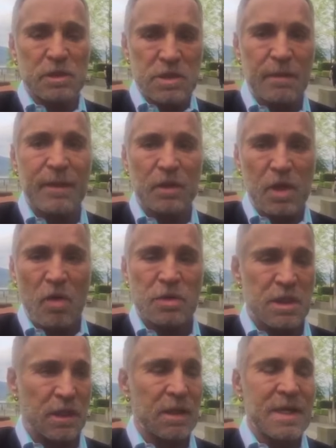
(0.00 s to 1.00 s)
we're talking about
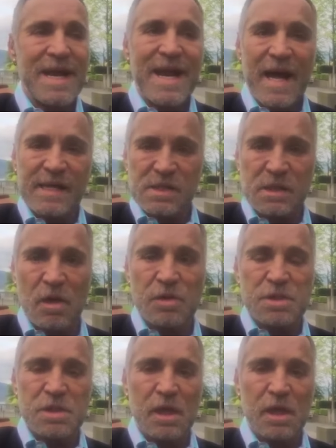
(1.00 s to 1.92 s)
coaching. As a coach,